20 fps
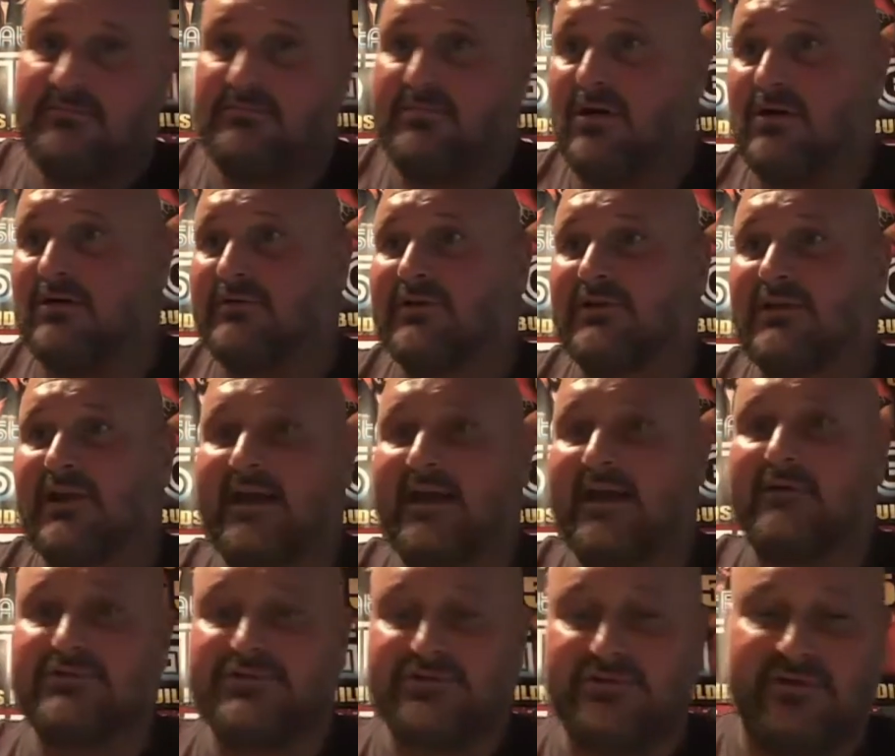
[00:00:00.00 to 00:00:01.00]
pardon the
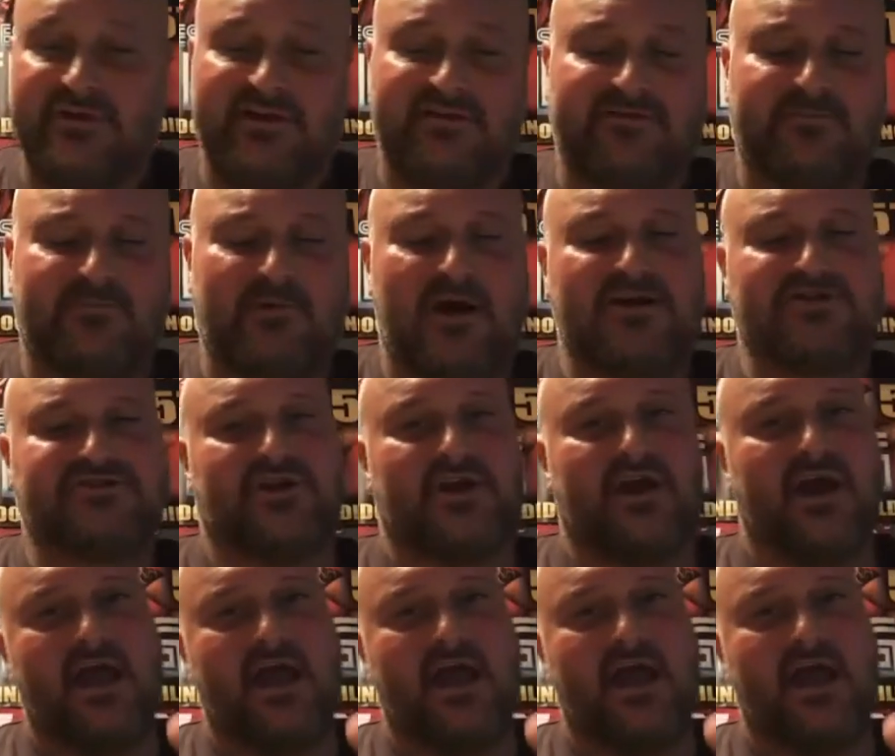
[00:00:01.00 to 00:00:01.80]
language or the expression, a